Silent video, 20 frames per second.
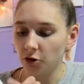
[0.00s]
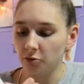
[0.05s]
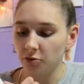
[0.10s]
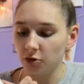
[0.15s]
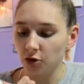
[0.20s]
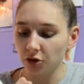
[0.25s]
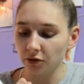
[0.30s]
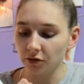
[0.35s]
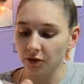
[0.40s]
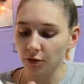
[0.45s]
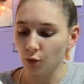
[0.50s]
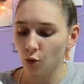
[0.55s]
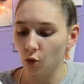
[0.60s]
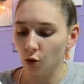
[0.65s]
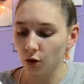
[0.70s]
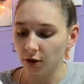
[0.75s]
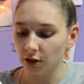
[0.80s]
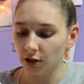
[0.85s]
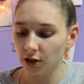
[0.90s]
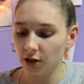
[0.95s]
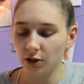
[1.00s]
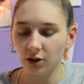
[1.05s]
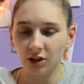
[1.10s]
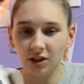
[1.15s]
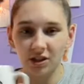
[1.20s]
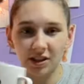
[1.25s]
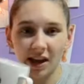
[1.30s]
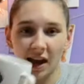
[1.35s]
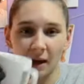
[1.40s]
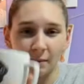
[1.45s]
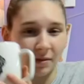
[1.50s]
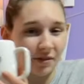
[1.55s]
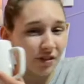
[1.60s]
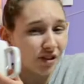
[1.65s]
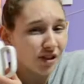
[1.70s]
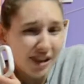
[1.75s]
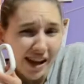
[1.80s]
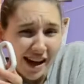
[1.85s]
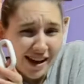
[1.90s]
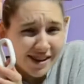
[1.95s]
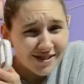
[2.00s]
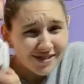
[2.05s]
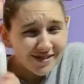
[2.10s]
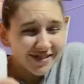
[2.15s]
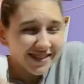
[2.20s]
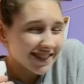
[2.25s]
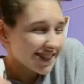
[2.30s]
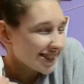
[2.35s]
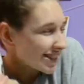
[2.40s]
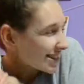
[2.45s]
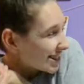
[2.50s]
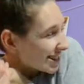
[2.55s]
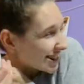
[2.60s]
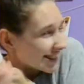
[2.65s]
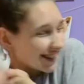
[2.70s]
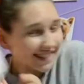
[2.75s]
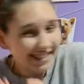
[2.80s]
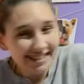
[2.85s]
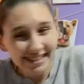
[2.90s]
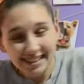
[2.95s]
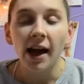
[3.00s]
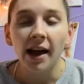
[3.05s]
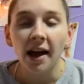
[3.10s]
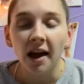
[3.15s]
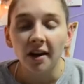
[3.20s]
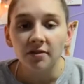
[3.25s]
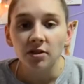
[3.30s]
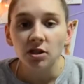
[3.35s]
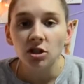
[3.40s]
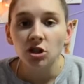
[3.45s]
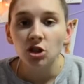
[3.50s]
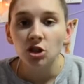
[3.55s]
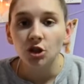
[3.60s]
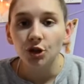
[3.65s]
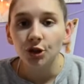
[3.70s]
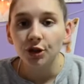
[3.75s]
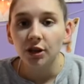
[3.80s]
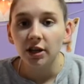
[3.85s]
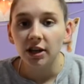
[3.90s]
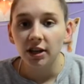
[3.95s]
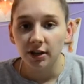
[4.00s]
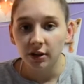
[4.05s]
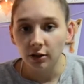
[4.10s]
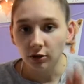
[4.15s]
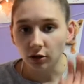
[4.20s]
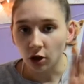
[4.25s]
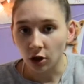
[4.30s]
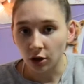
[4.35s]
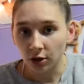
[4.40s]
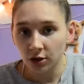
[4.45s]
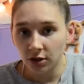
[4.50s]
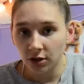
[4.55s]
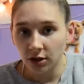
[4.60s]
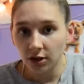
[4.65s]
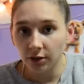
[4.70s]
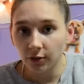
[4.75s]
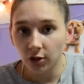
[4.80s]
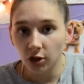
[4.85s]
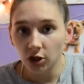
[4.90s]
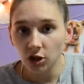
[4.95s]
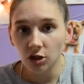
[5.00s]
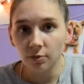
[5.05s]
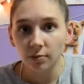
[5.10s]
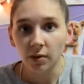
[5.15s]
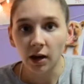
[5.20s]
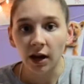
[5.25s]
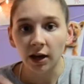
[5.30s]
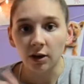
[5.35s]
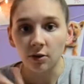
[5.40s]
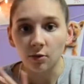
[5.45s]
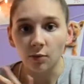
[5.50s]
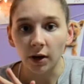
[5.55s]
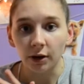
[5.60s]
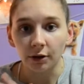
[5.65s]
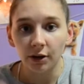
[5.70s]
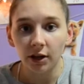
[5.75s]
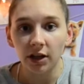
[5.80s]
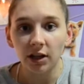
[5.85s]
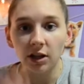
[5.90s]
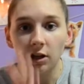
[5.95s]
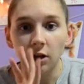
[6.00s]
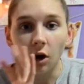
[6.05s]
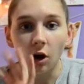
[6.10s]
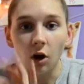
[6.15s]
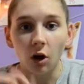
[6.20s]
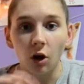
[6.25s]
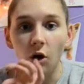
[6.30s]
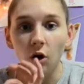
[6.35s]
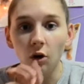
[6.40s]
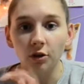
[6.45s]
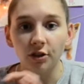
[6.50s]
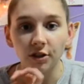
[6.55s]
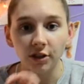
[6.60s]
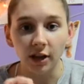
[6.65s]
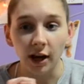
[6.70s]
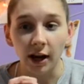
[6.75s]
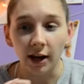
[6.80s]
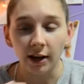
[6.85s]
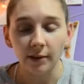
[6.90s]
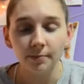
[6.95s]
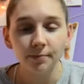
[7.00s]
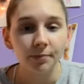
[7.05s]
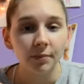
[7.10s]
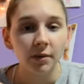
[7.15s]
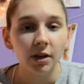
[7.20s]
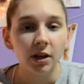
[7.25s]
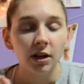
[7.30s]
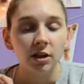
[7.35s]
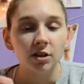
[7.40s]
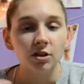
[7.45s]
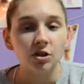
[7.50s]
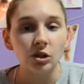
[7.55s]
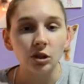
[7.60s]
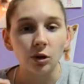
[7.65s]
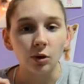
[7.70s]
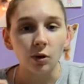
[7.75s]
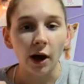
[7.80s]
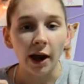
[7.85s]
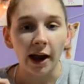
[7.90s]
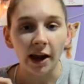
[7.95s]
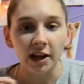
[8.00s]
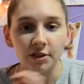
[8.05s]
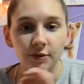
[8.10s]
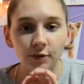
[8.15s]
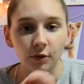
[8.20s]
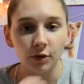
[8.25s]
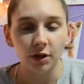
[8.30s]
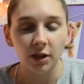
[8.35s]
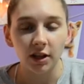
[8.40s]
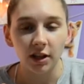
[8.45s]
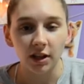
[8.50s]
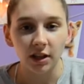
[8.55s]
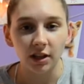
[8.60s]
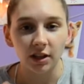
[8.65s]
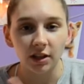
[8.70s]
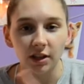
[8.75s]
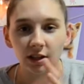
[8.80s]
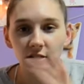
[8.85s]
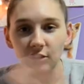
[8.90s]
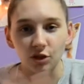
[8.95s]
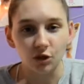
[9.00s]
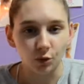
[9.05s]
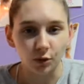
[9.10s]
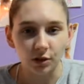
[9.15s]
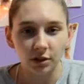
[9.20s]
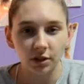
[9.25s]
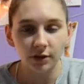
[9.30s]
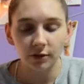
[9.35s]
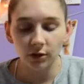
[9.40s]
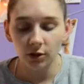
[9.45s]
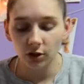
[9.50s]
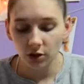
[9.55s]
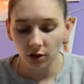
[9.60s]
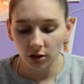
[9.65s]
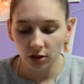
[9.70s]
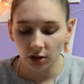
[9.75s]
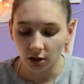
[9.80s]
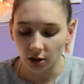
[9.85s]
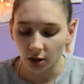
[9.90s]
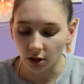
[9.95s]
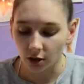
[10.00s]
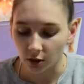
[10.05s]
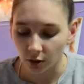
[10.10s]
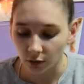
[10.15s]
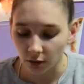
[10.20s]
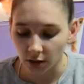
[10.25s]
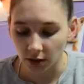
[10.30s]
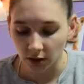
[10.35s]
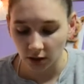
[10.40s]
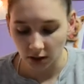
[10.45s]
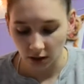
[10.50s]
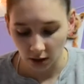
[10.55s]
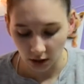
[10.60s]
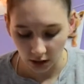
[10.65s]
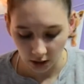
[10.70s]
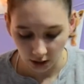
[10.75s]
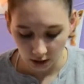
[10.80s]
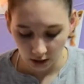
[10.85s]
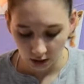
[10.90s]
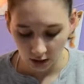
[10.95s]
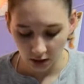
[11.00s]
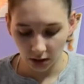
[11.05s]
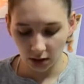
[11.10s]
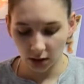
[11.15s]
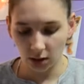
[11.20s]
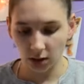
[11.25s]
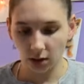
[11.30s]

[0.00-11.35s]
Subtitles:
Observant Warrior because I'm a Virgo. I have this shirt in a long sleeve version, but I wear it all the time. So I asked for it in a short sleeve version. So it's this